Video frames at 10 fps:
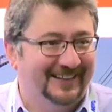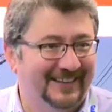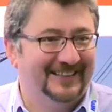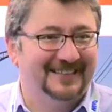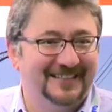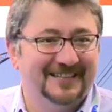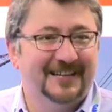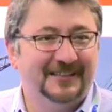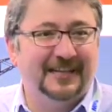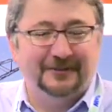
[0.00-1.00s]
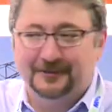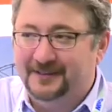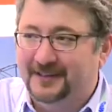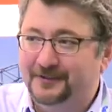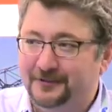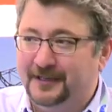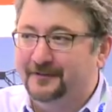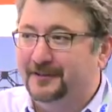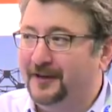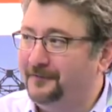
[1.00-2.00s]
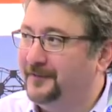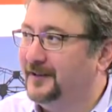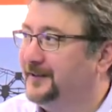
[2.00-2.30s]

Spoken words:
You don't have enough